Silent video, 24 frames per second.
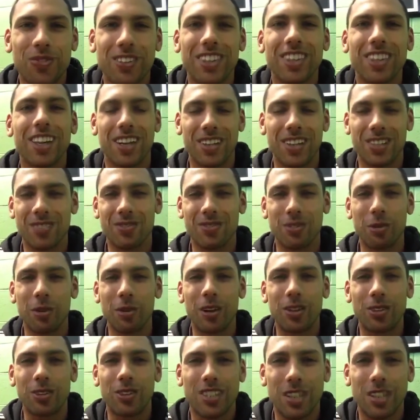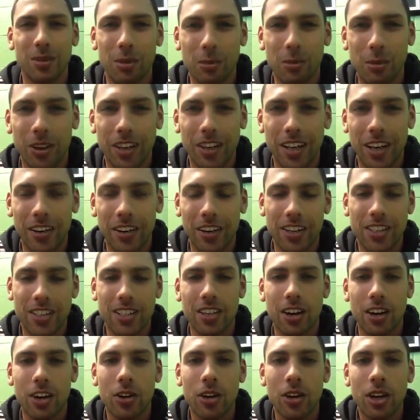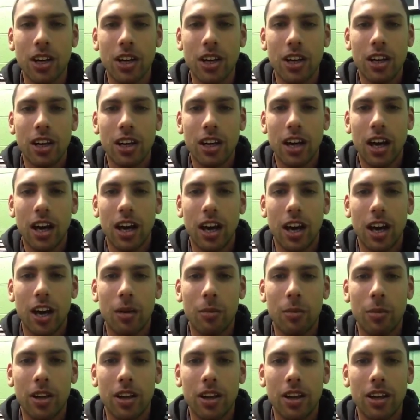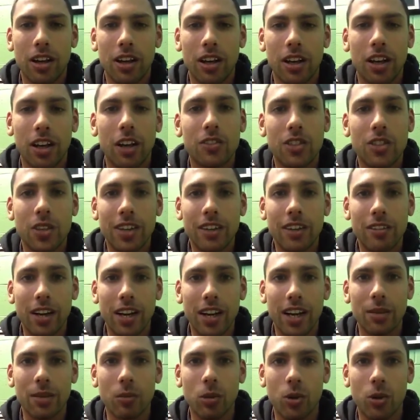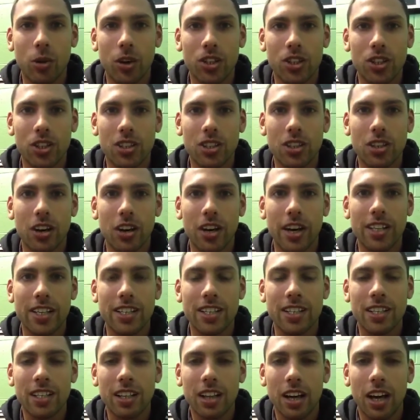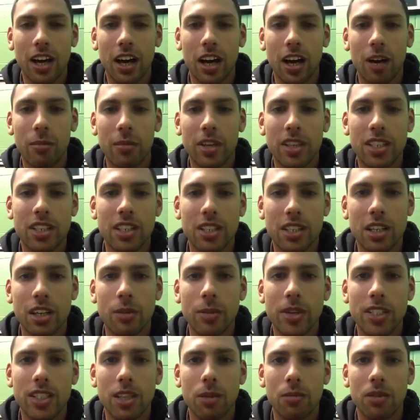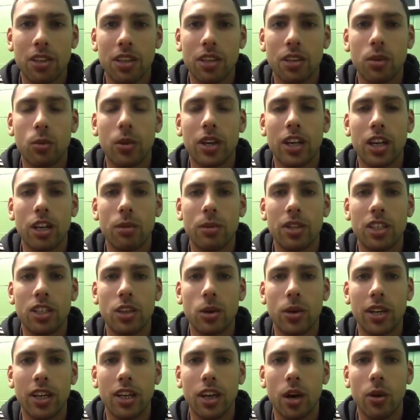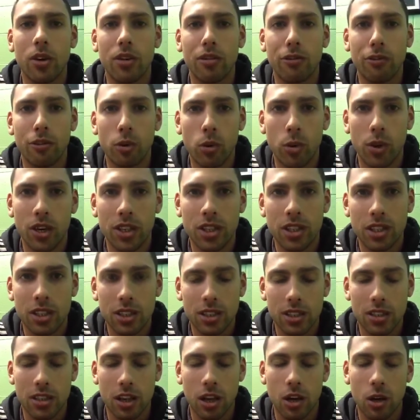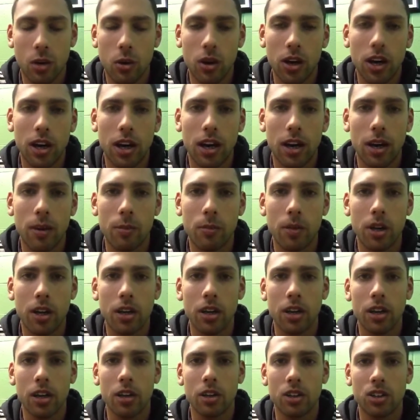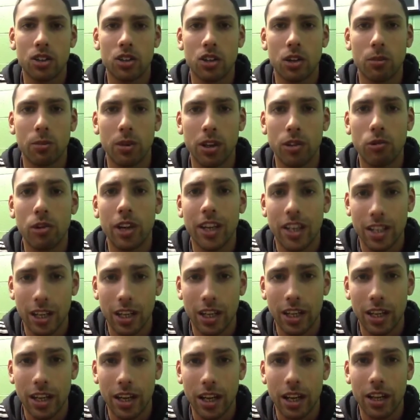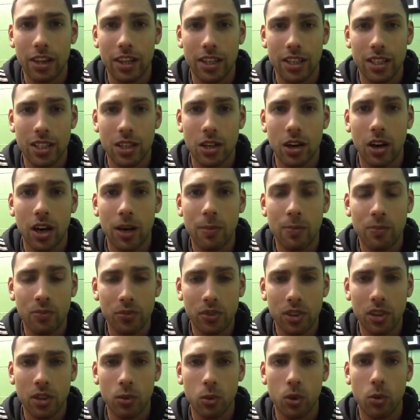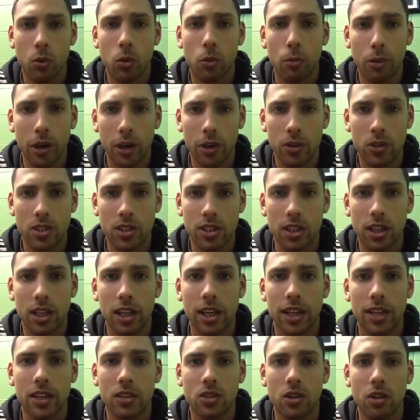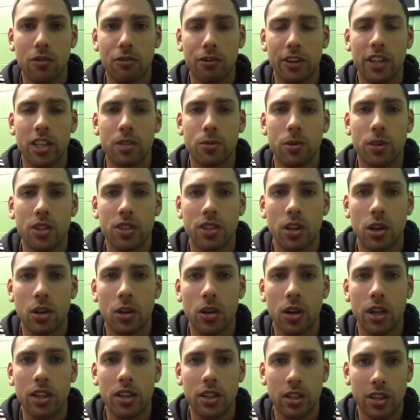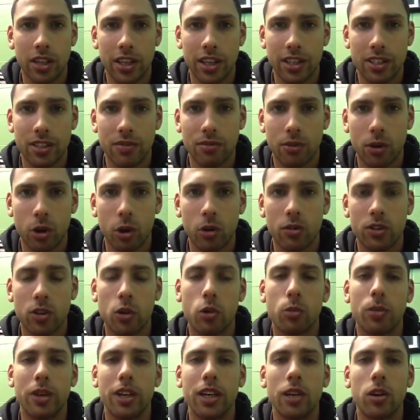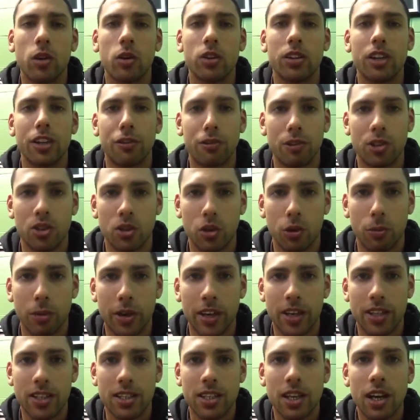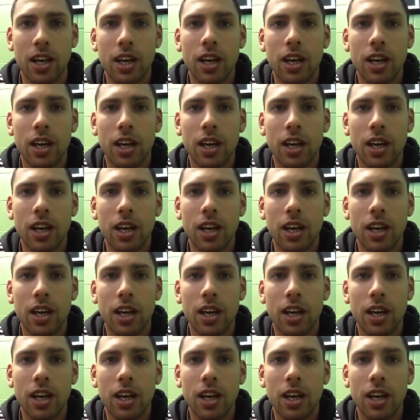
It's come around your stomach point area. So I'd love to hear any more questions, guys. This is going to be something that we're going to be doing going forward, so it should be regularly at this time. We will post links on Facebook so you can get involved. It will be on different topics.